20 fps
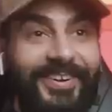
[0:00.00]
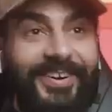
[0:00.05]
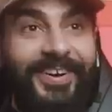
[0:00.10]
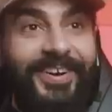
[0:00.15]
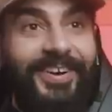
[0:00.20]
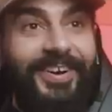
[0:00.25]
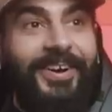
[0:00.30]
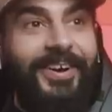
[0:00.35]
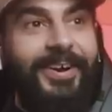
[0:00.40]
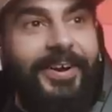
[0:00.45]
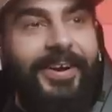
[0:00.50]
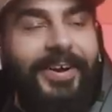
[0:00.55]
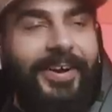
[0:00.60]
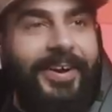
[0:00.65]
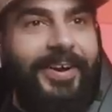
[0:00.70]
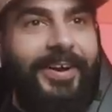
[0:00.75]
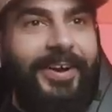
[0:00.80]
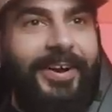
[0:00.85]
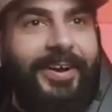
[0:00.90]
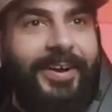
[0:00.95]
I know you know. I
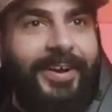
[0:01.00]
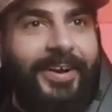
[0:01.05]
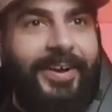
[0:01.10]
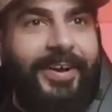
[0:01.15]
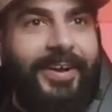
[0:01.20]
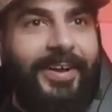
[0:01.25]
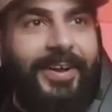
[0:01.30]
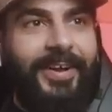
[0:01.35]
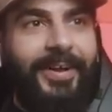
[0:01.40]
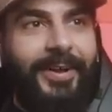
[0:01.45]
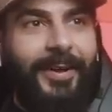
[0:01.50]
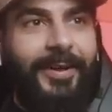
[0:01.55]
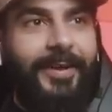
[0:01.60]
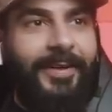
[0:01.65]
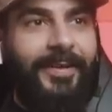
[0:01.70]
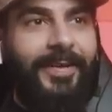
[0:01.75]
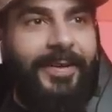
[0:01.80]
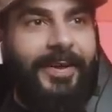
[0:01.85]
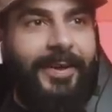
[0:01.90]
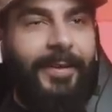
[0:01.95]
can see it in your
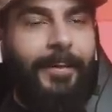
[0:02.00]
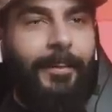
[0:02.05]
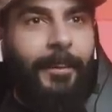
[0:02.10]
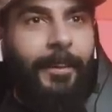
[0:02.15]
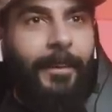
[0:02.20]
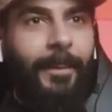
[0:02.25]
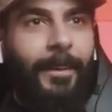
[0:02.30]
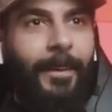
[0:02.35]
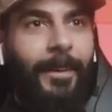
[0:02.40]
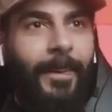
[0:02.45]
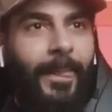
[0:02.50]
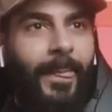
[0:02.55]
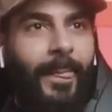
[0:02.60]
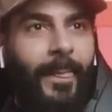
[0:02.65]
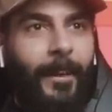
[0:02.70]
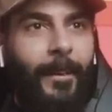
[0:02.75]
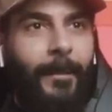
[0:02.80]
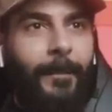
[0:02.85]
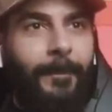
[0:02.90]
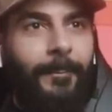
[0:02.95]
faces. Don't play games
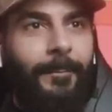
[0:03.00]
with me.